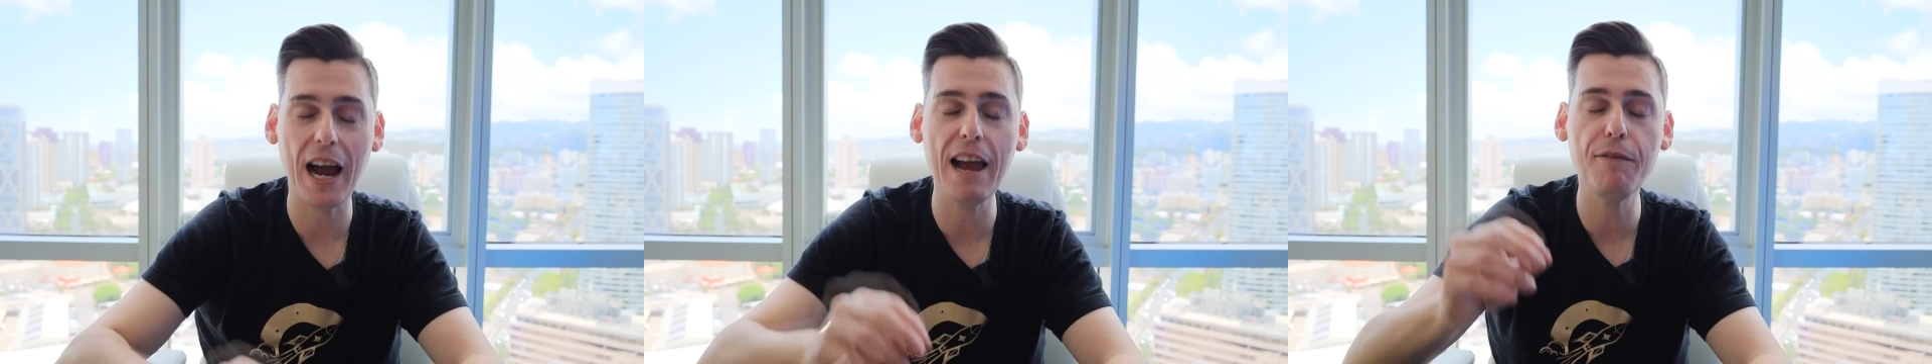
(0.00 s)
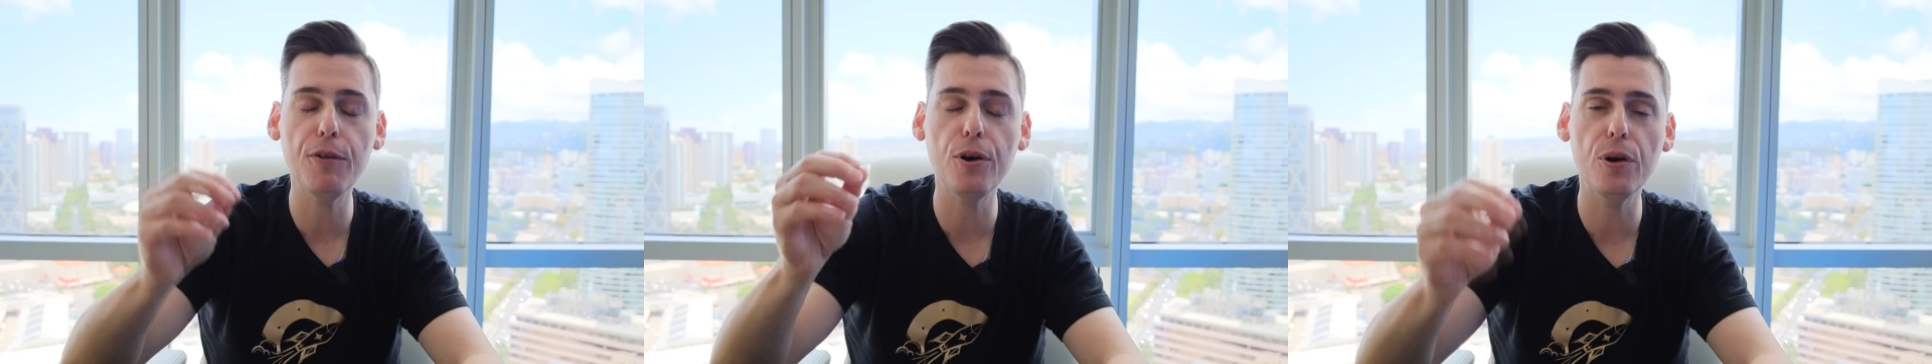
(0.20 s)

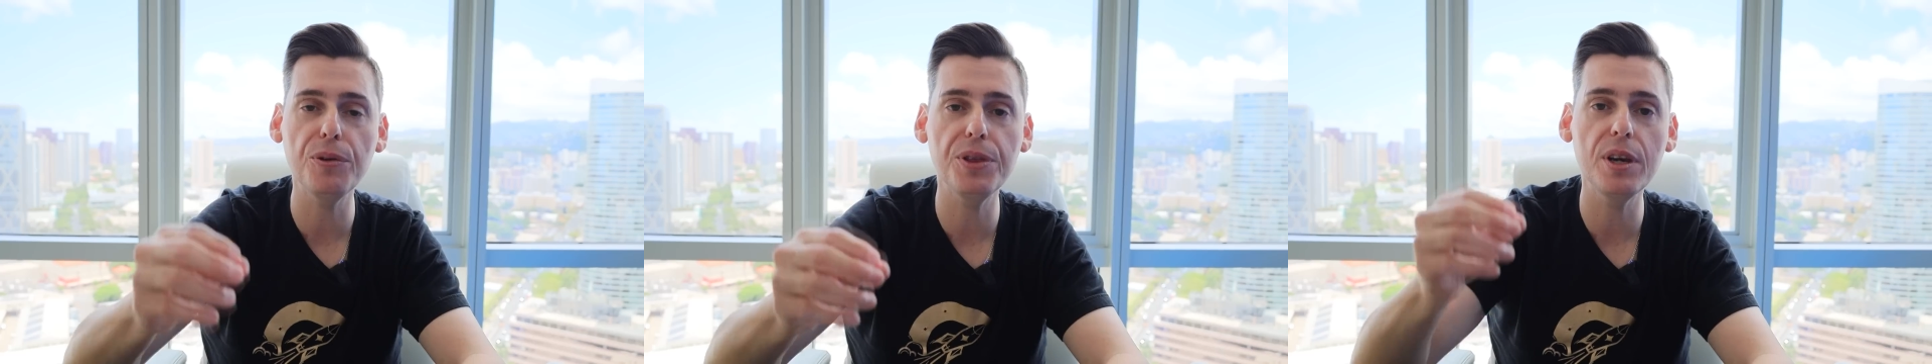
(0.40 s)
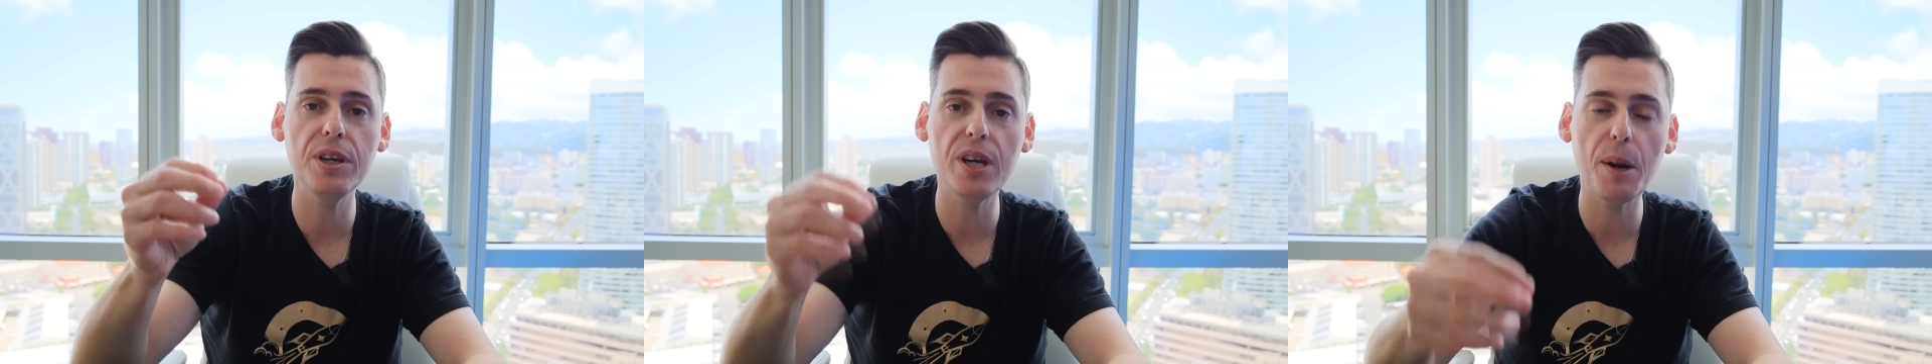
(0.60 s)
I've
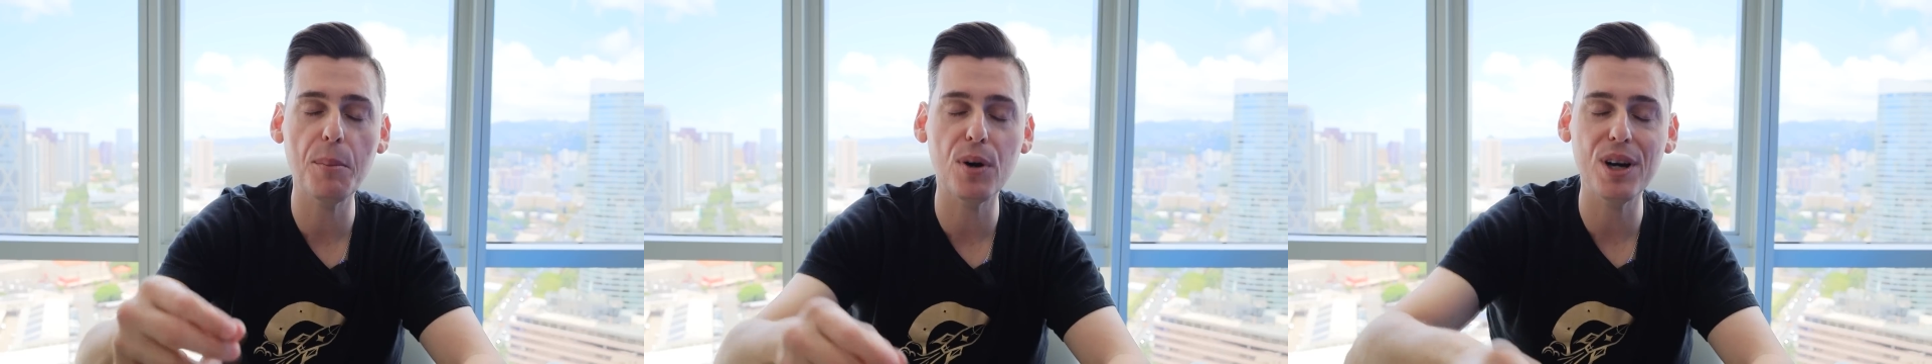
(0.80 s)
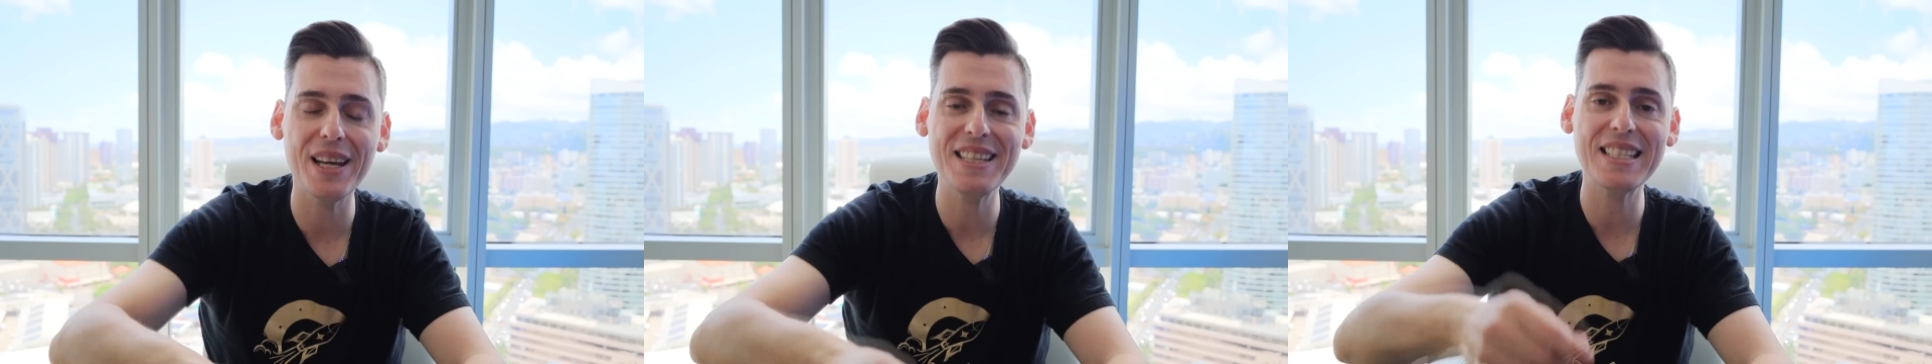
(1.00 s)
heard the
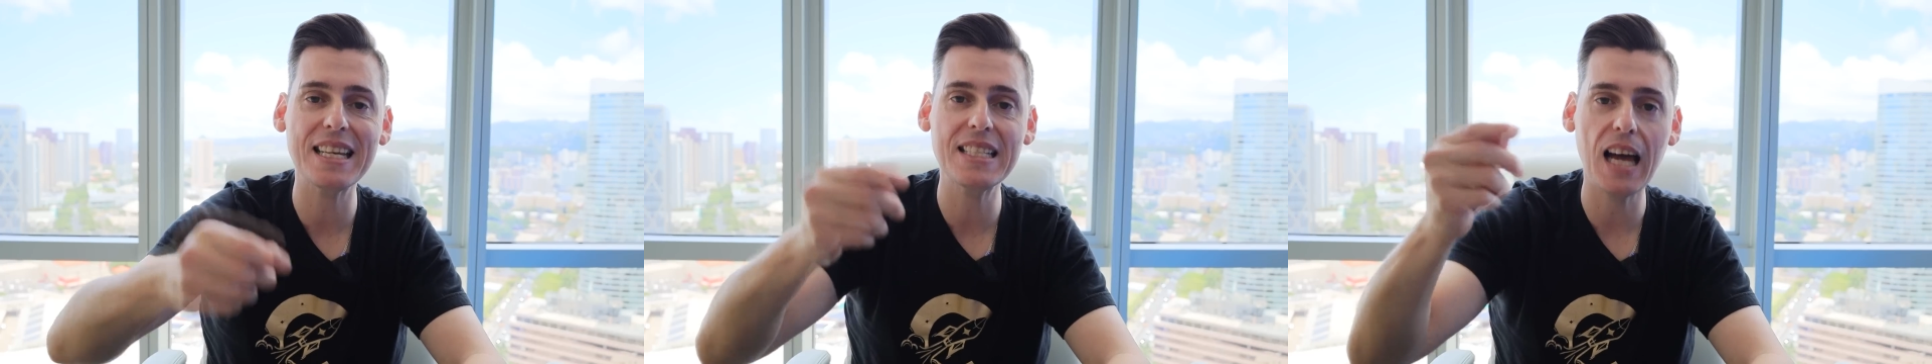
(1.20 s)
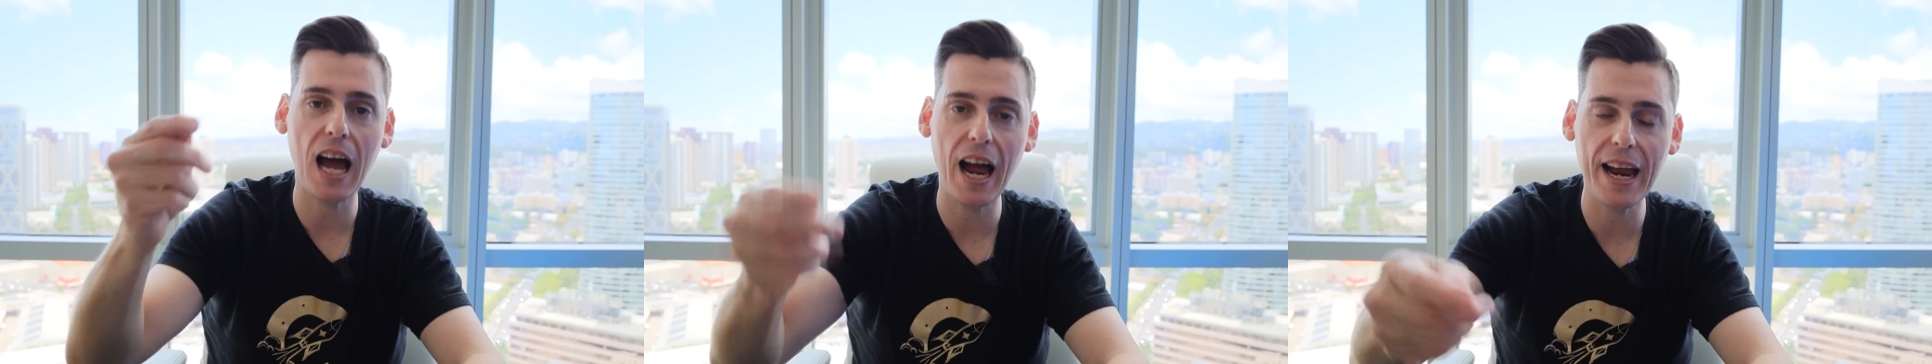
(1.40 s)
number is
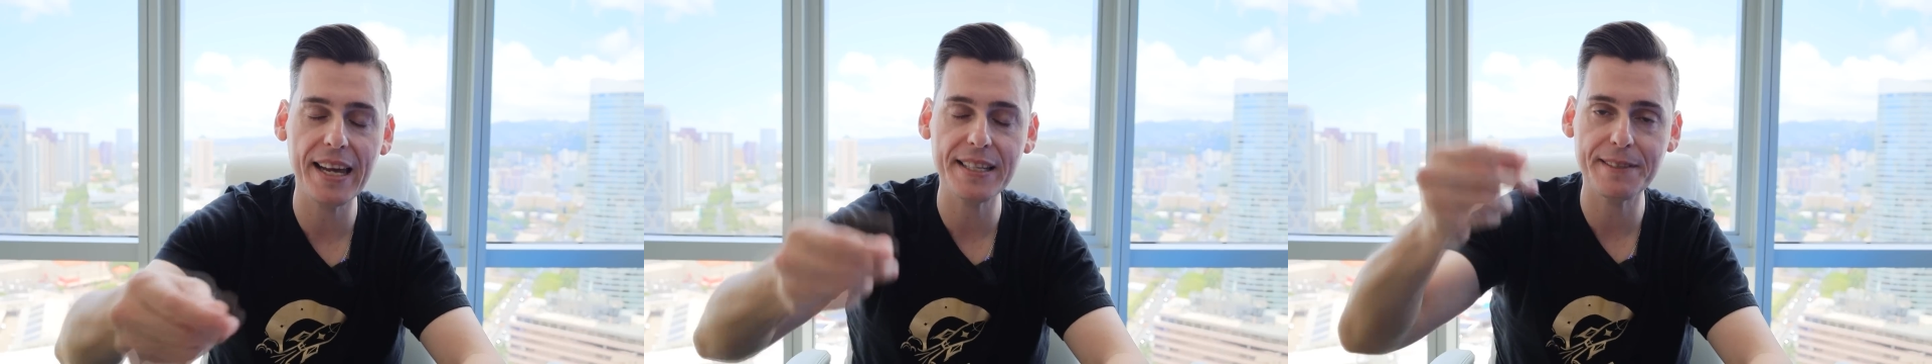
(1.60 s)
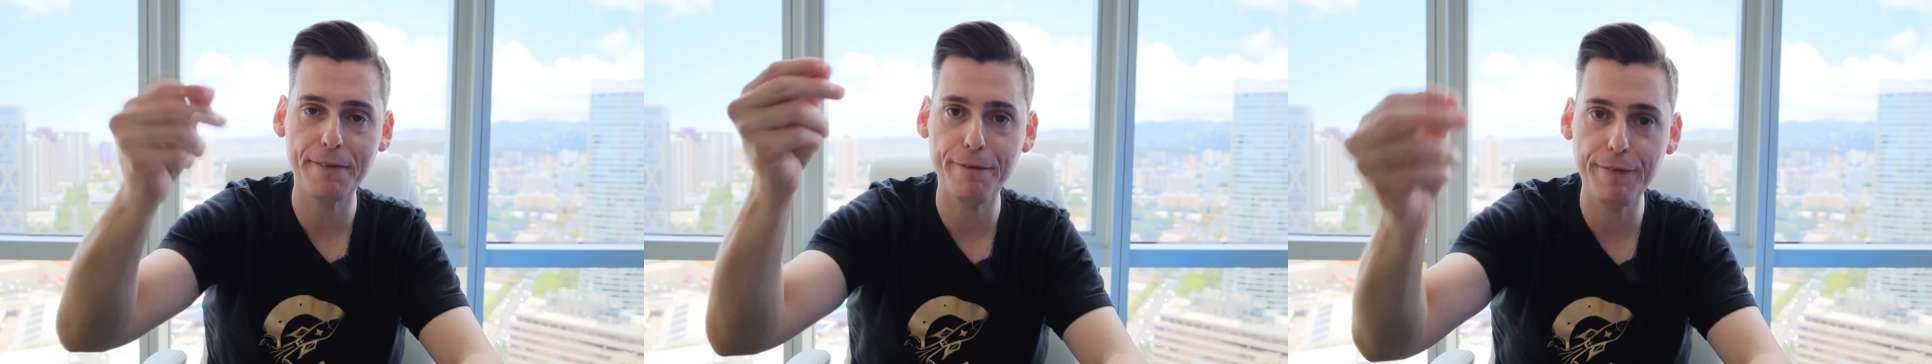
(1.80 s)
as high
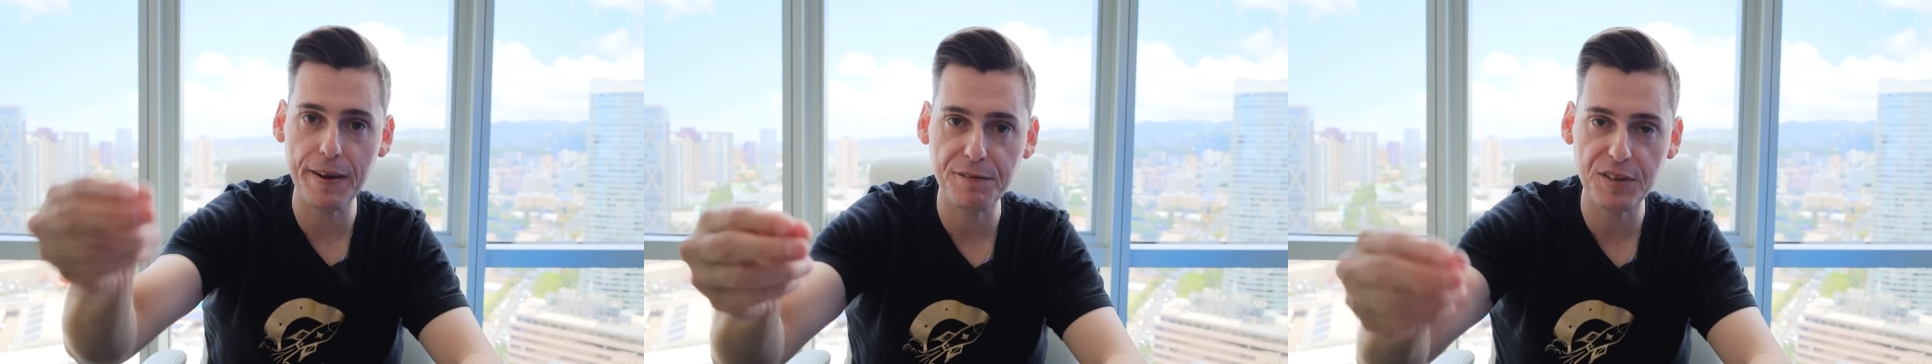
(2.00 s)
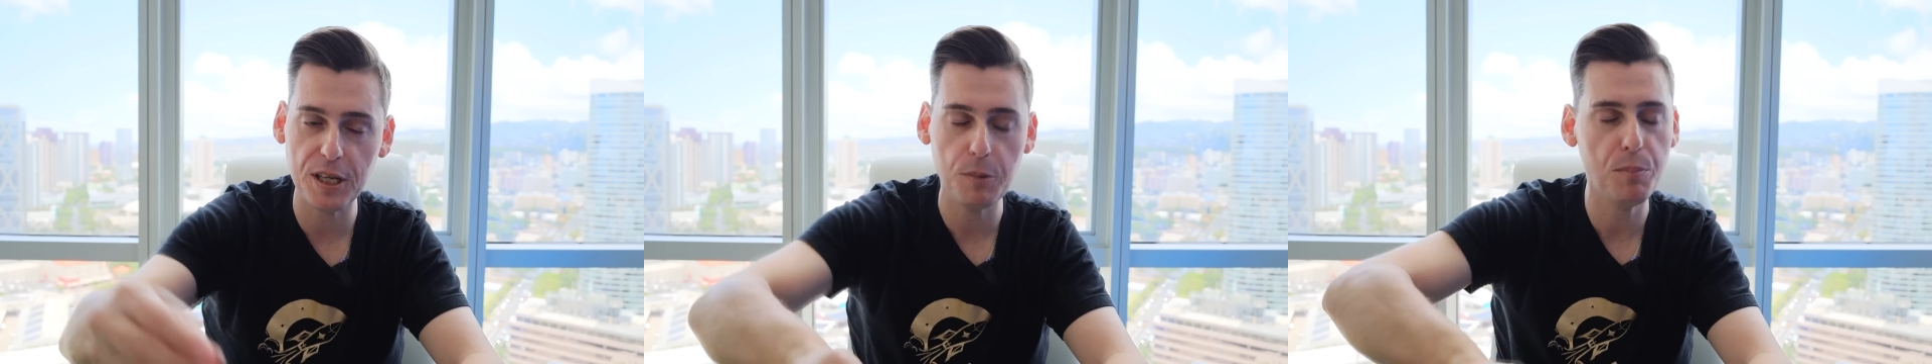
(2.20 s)
as 50,